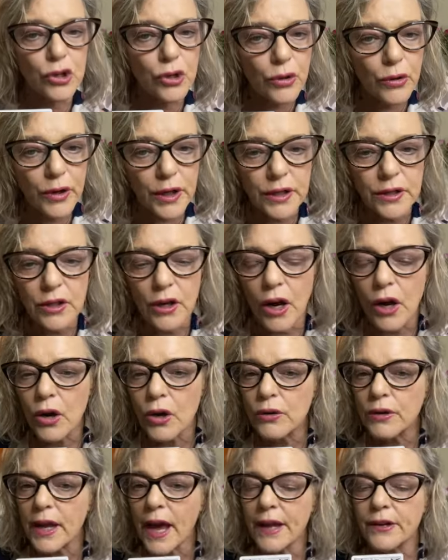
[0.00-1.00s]
You create the
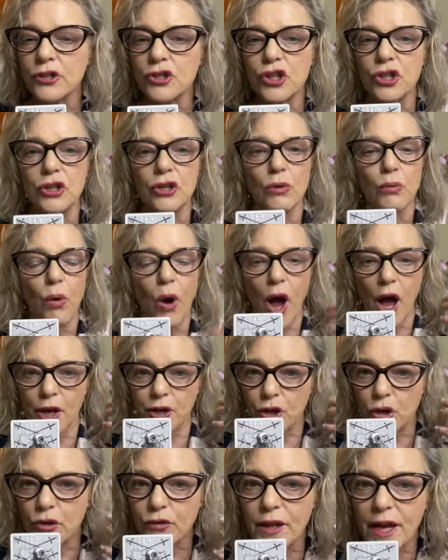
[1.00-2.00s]
own energy you
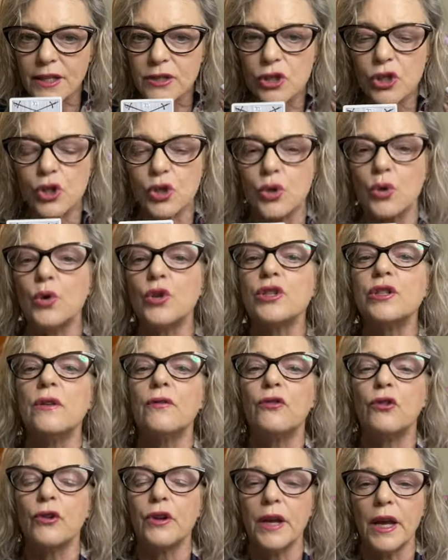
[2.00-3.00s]
want. You're that source
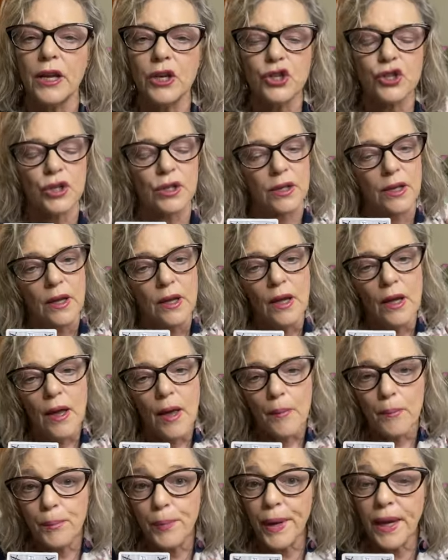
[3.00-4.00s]
of creation.
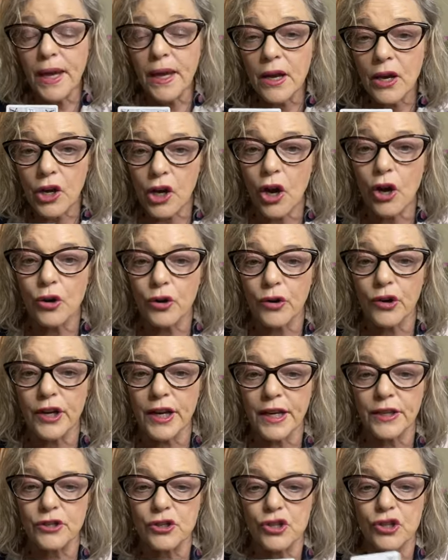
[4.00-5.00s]
Be a
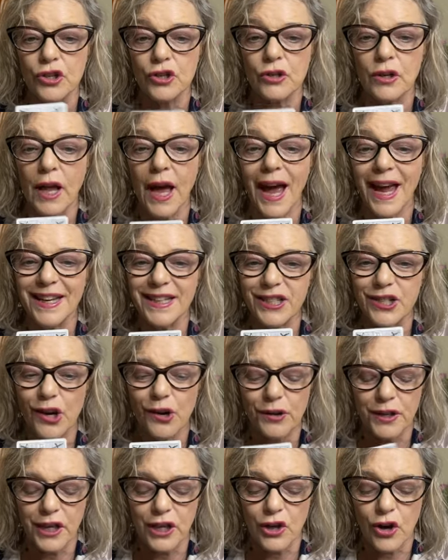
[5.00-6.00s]
co-creator to your light.
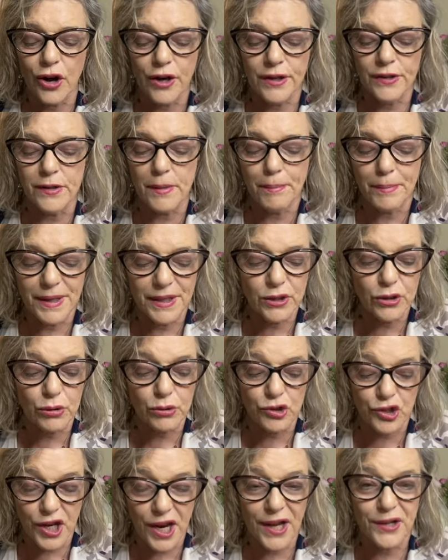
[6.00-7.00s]
Don't get caught in the mental
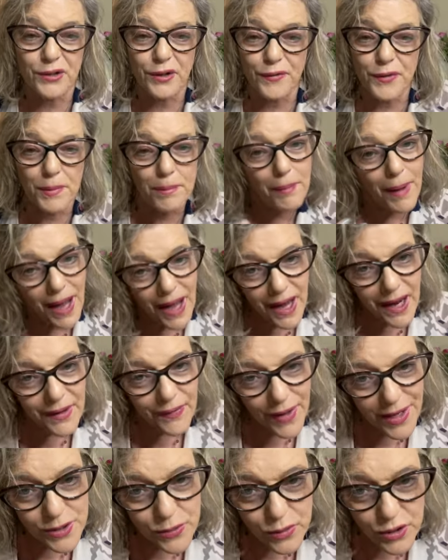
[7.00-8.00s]
chatter of the
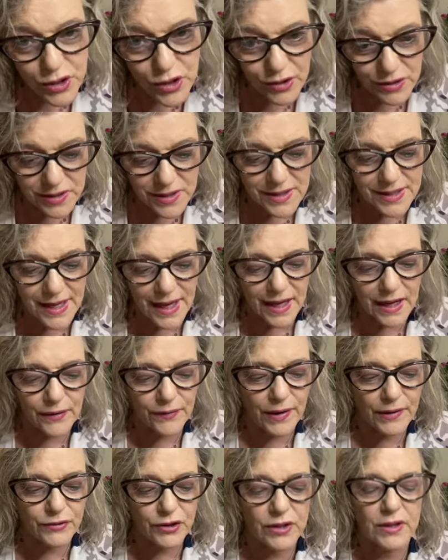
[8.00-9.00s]
mind. That's what talks us out
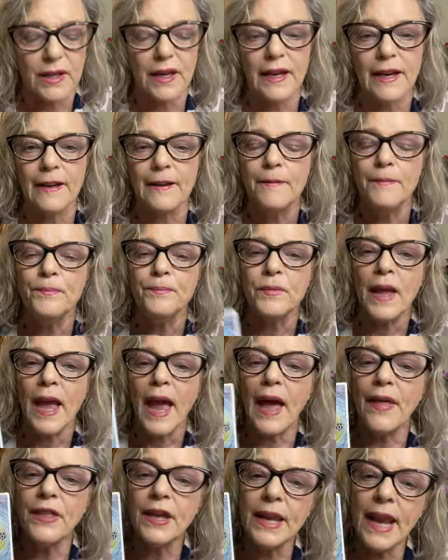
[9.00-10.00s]
of everything.
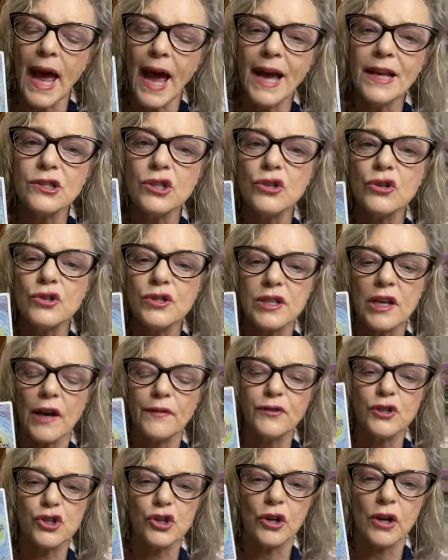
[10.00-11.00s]
And then ask
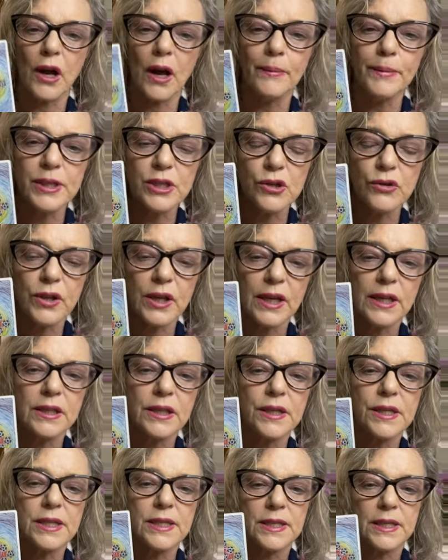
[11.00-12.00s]
yourself, as you're coming to the end
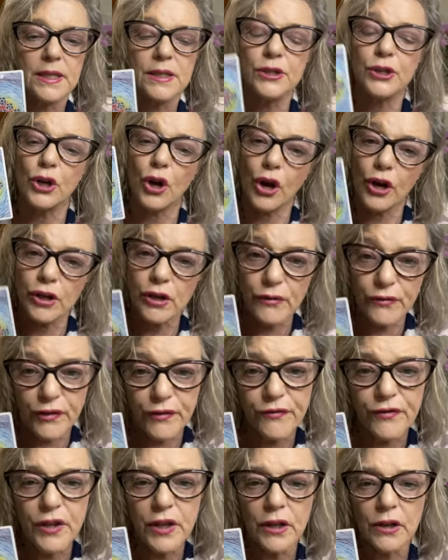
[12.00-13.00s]
of the season, are you
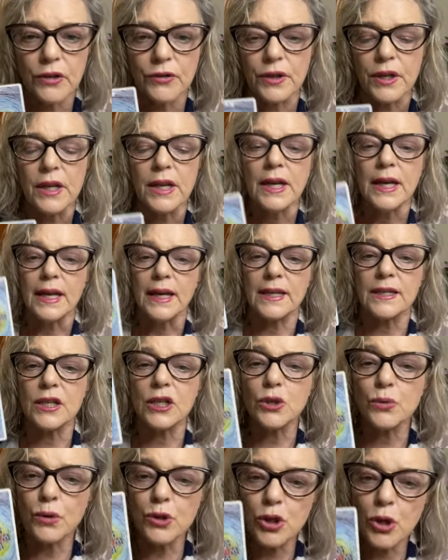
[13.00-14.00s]
fulfilled? Is
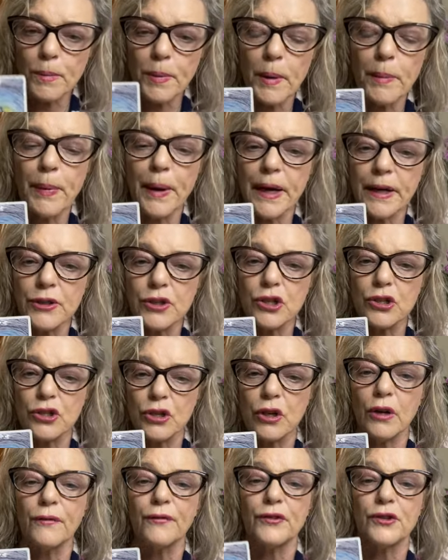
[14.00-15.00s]
this what you're prepared to
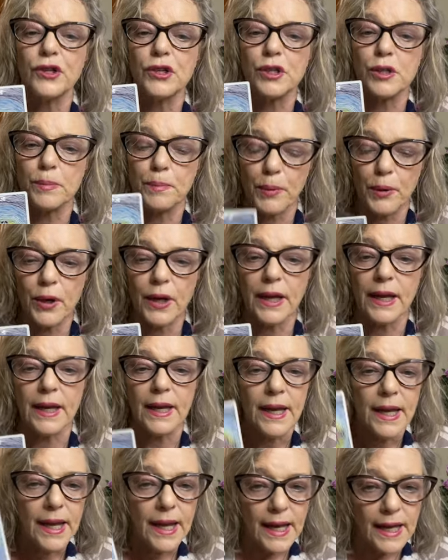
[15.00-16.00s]
do for the
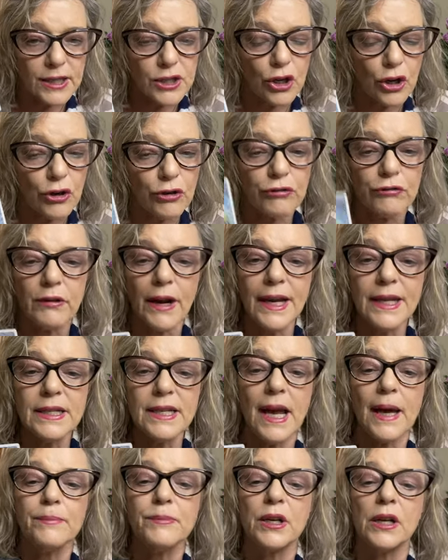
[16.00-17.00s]
spring? It's a great
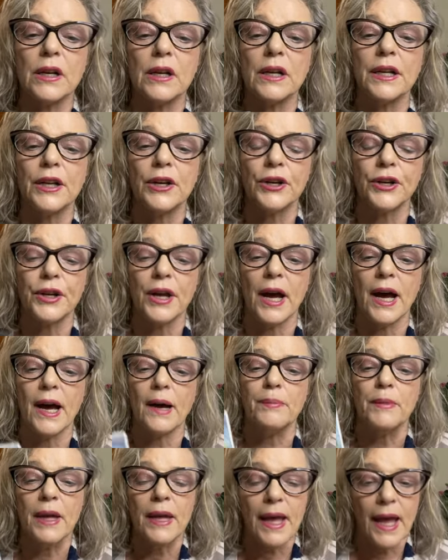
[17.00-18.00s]
time to clear it
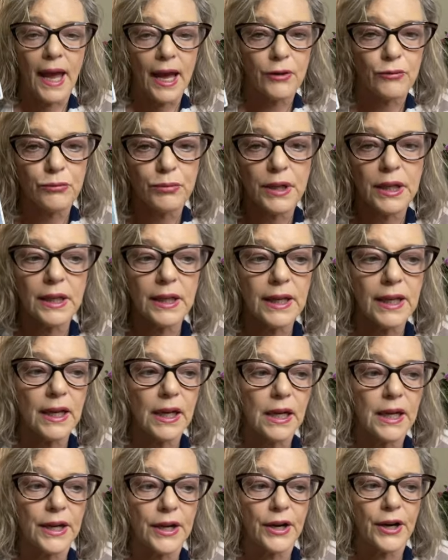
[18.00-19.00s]
up and really
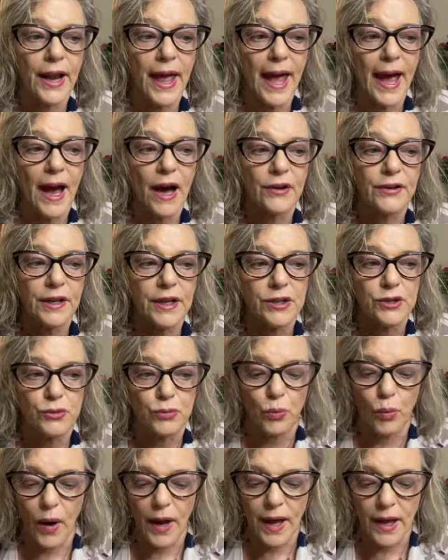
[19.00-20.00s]
clear it out as
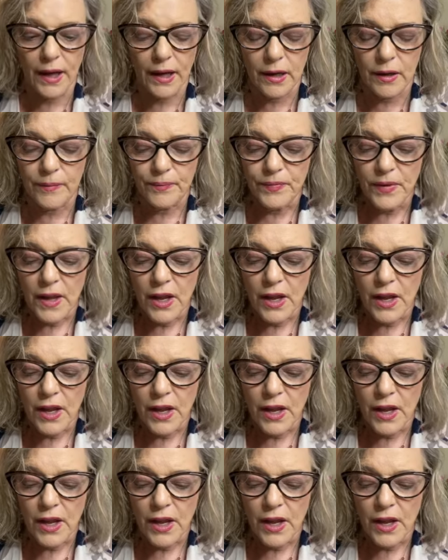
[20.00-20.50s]
well.